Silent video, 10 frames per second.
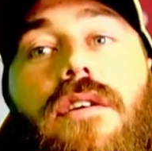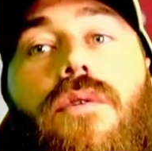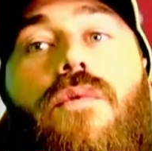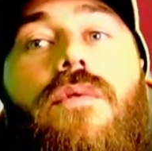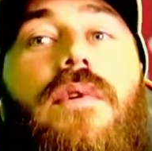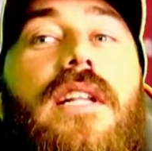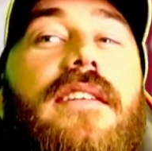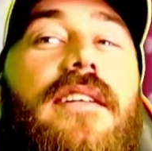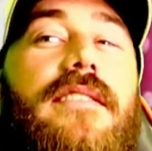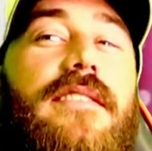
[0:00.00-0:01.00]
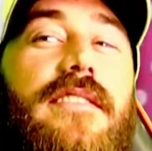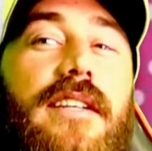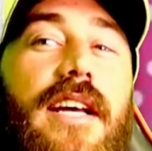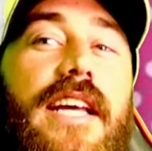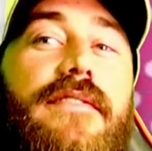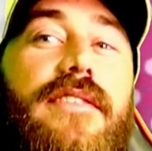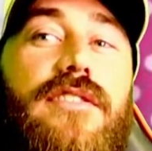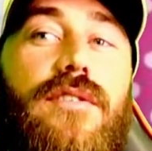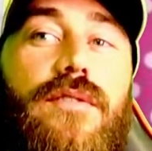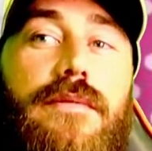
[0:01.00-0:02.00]
Well, what that does is it evens
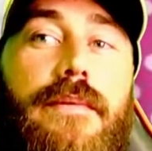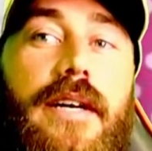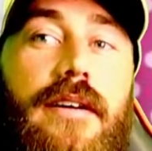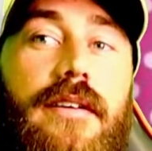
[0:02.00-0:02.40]
horsepower.